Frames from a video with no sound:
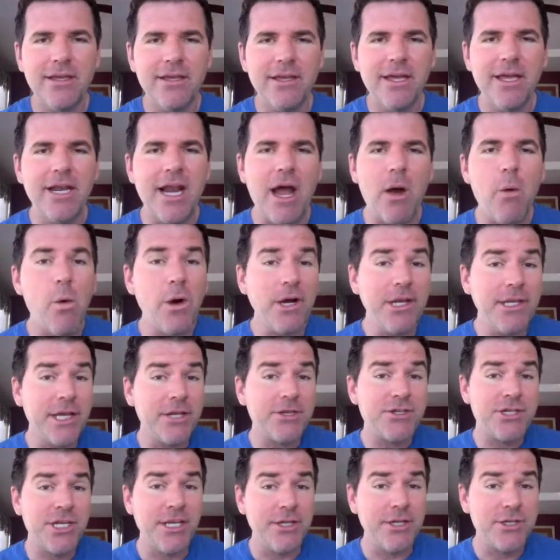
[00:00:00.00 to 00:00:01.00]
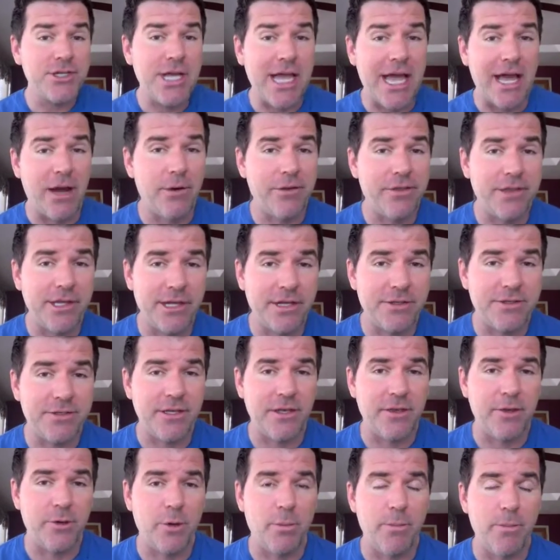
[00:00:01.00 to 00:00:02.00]
And I wanted to chit chat with you just
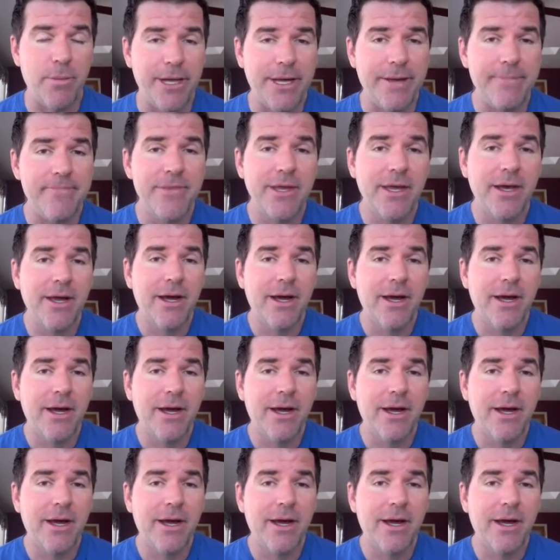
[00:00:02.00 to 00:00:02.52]
a little bit.